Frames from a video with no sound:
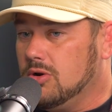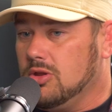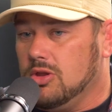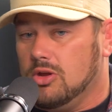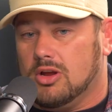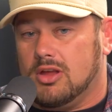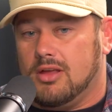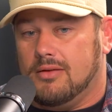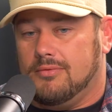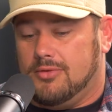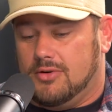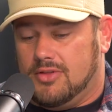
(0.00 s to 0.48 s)
We're
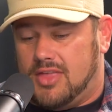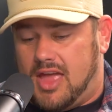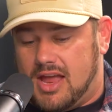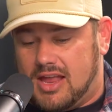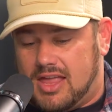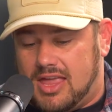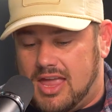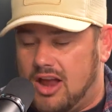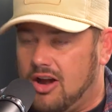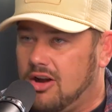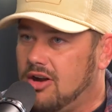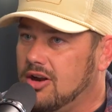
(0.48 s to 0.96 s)
looking for
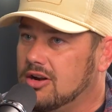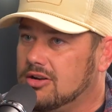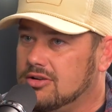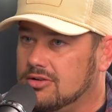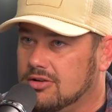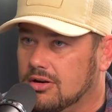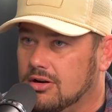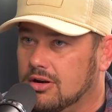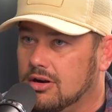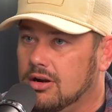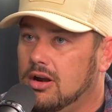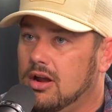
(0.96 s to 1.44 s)
that
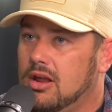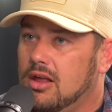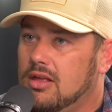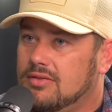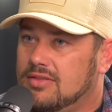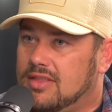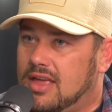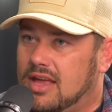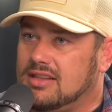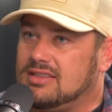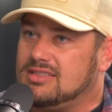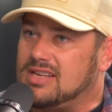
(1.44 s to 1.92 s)
character,
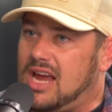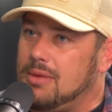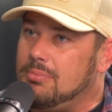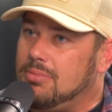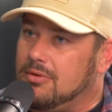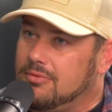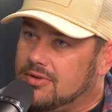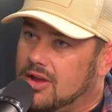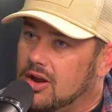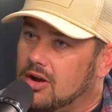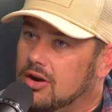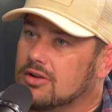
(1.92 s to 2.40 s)
that
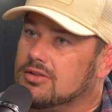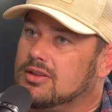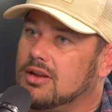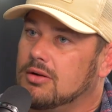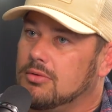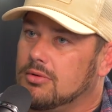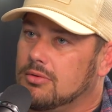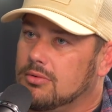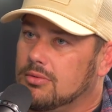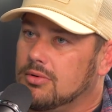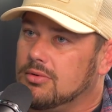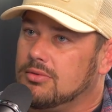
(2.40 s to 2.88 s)
type of
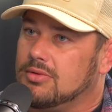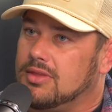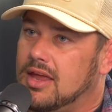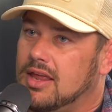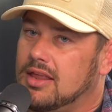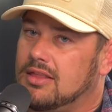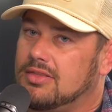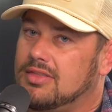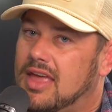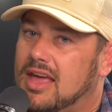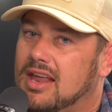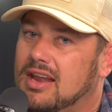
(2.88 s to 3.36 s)
character
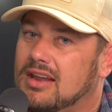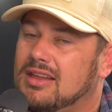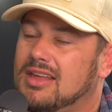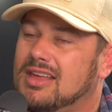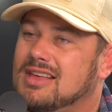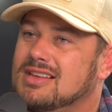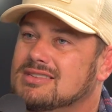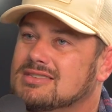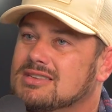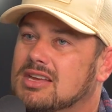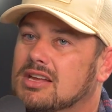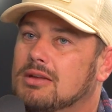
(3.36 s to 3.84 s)
that
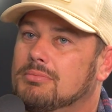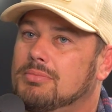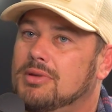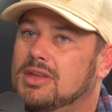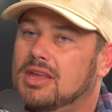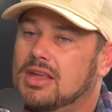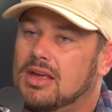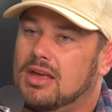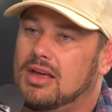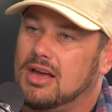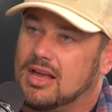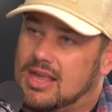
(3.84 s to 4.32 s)
is going to
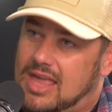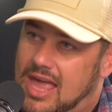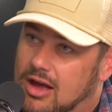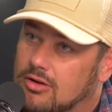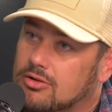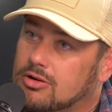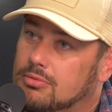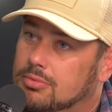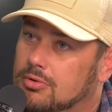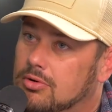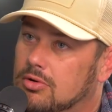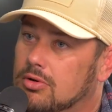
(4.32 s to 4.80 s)
be
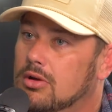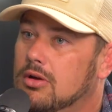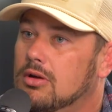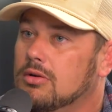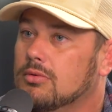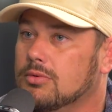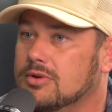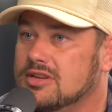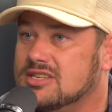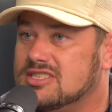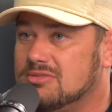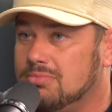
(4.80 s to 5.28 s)
accountable,
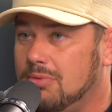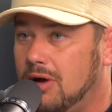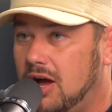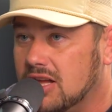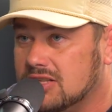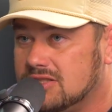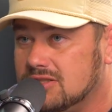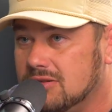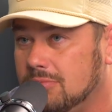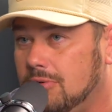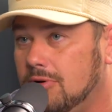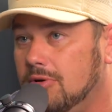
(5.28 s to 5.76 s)

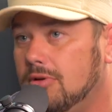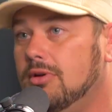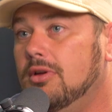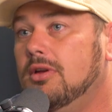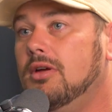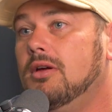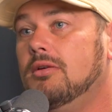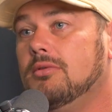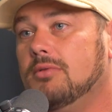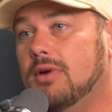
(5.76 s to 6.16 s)
responsible,